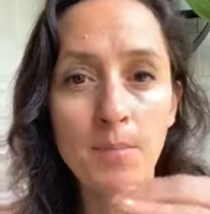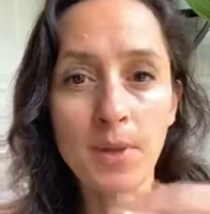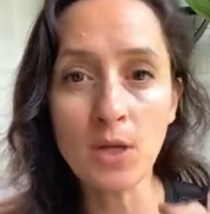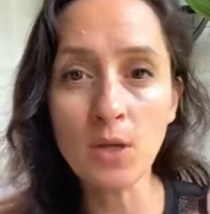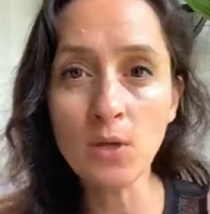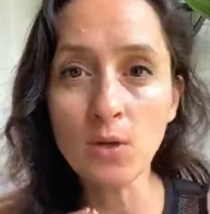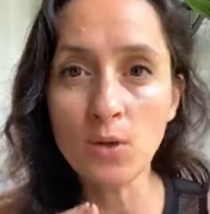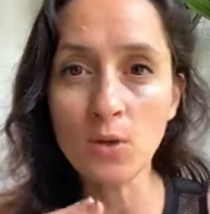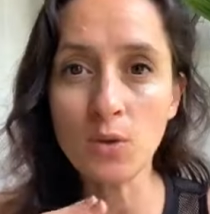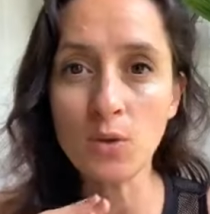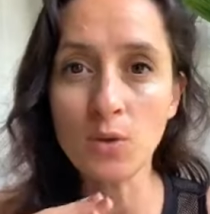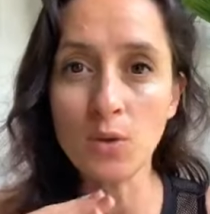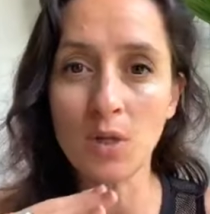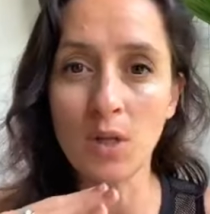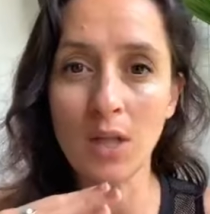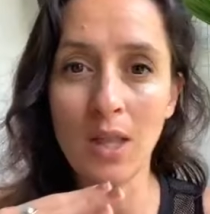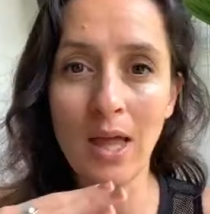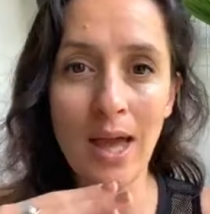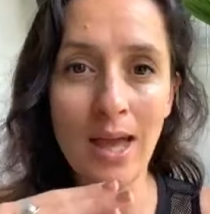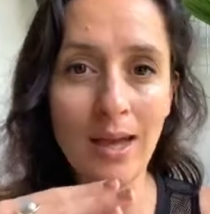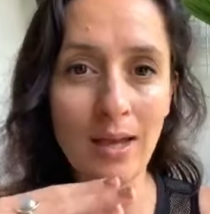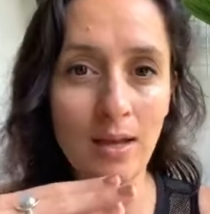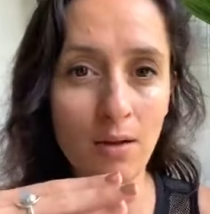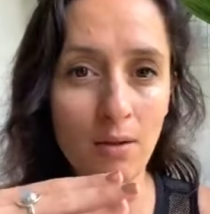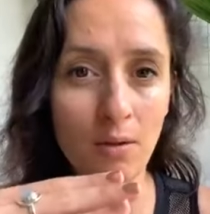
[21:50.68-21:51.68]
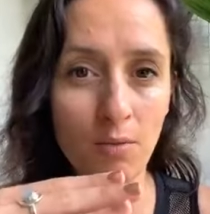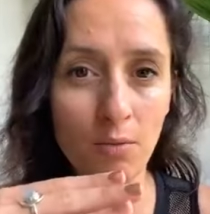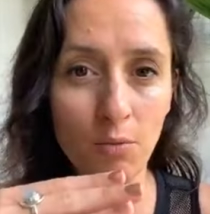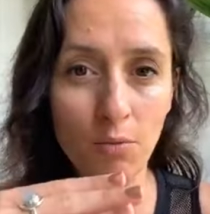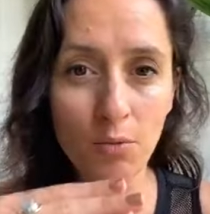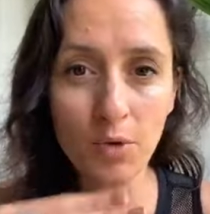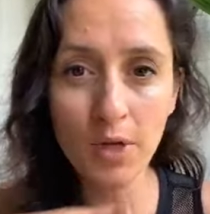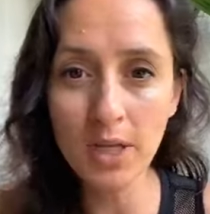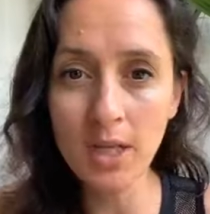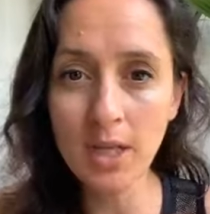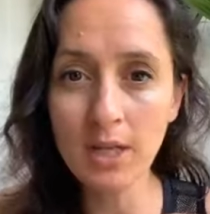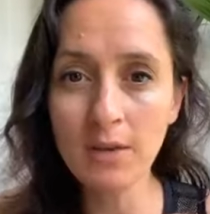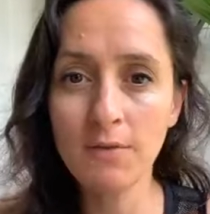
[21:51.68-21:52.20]
build, like
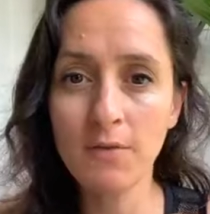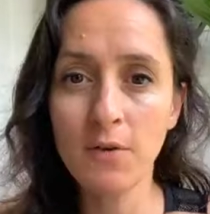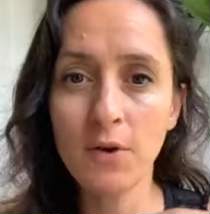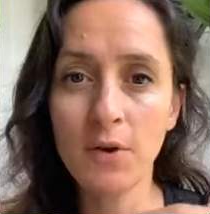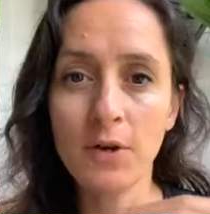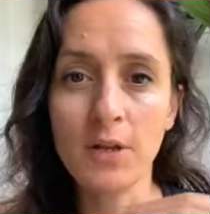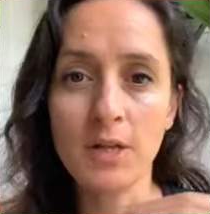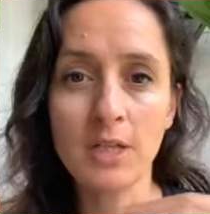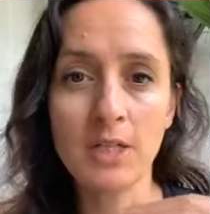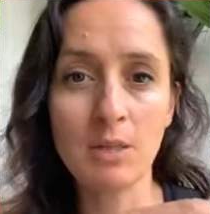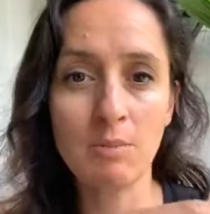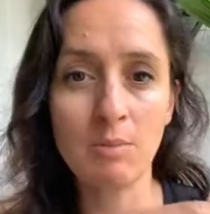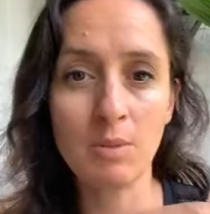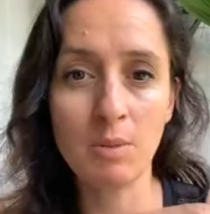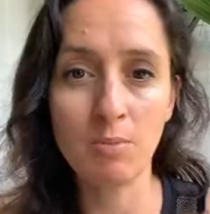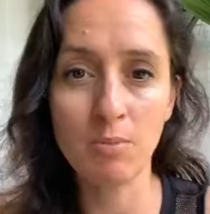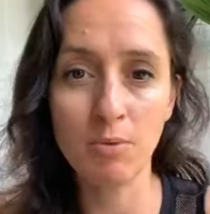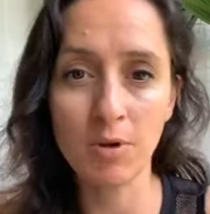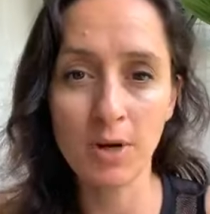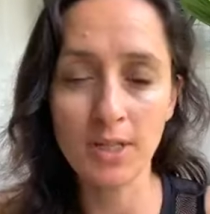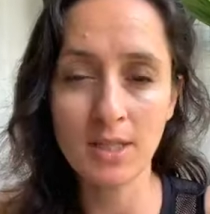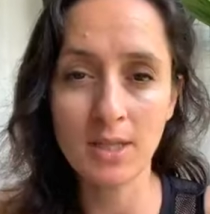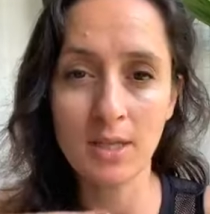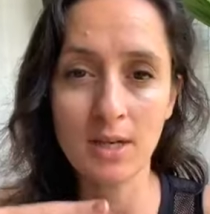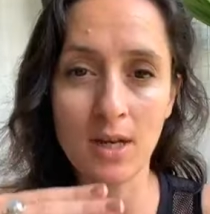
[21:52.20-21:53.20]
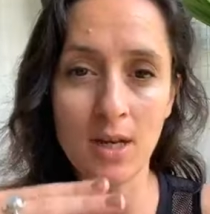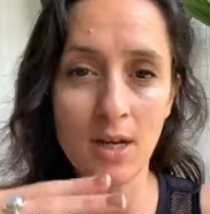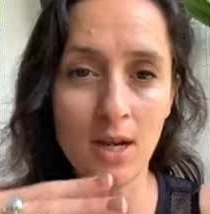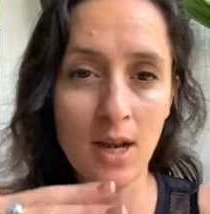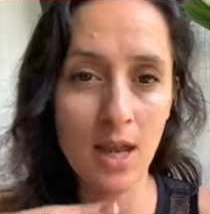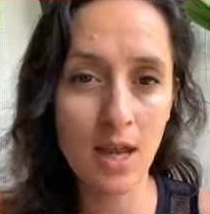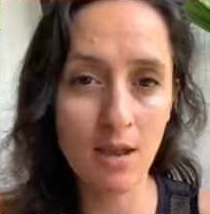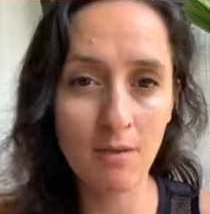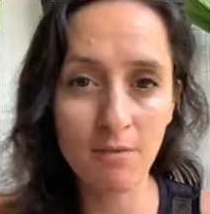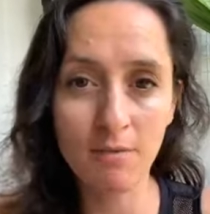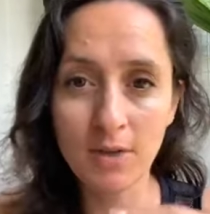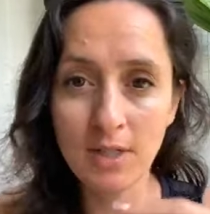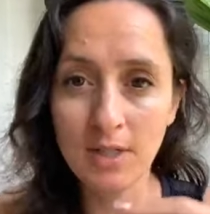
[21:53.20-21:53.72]
really focus and be present in
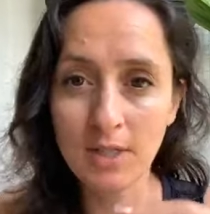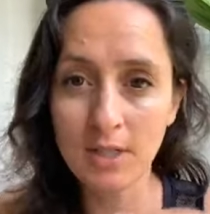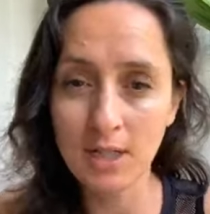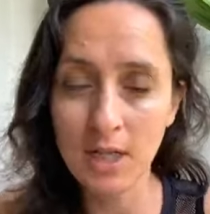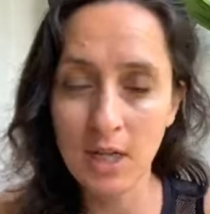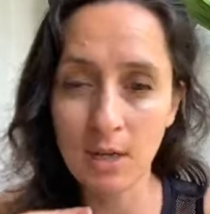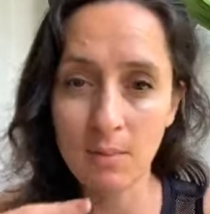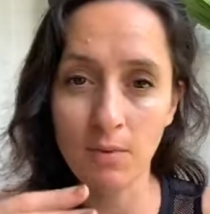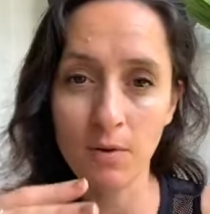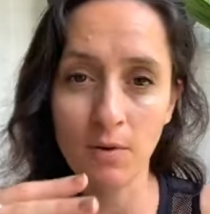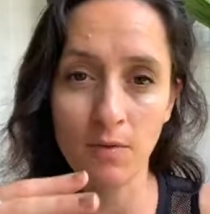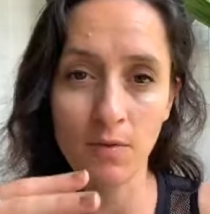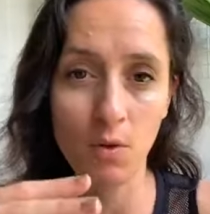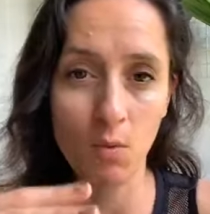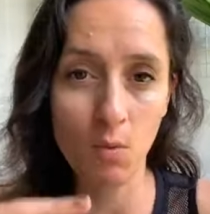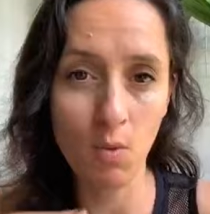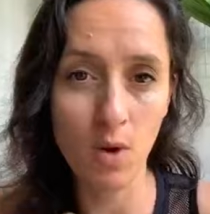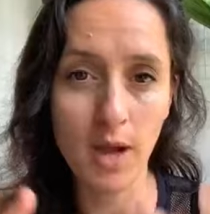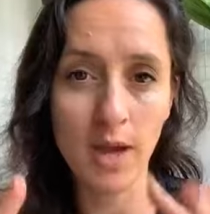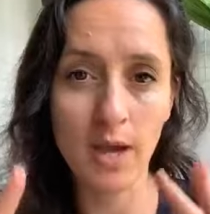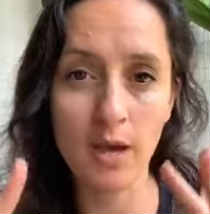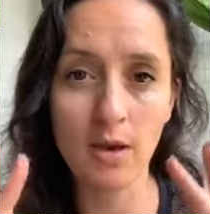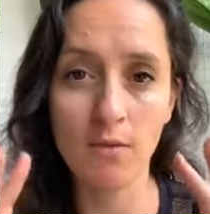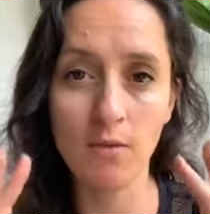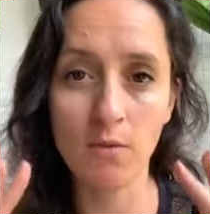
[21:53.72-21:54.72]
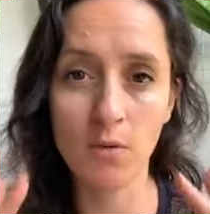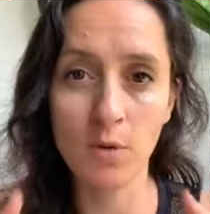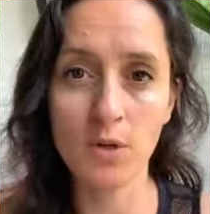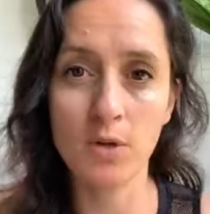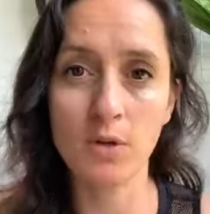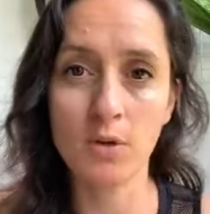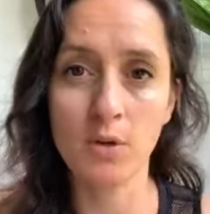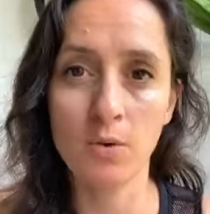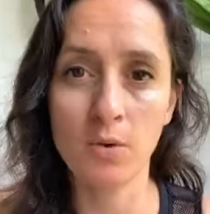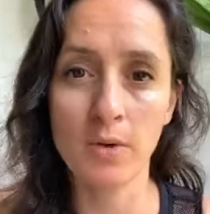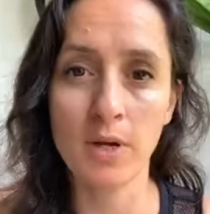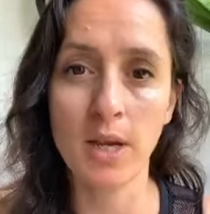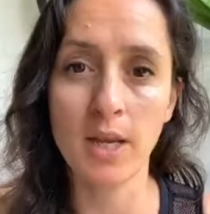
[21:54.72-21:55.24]
every step of the way of what
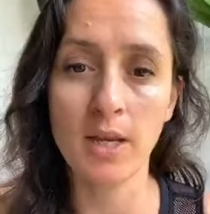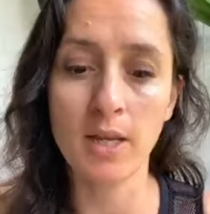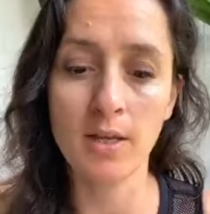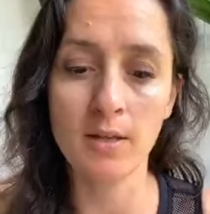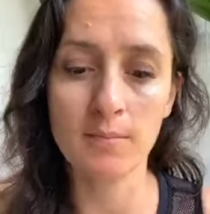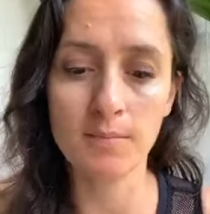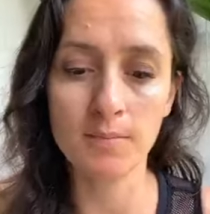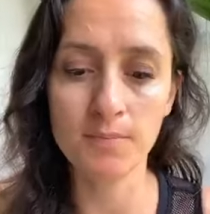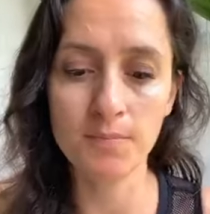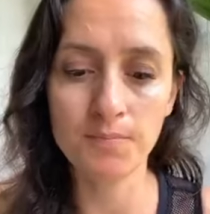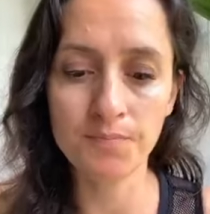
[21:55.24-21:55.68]
you're creating.